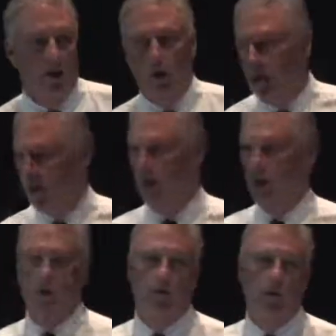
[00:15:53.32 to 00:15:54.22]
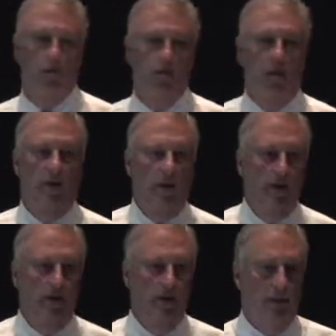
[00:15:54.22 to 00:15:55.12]
Well, color was
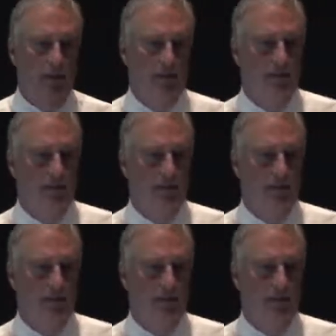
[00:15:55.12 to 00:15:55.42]
very easy.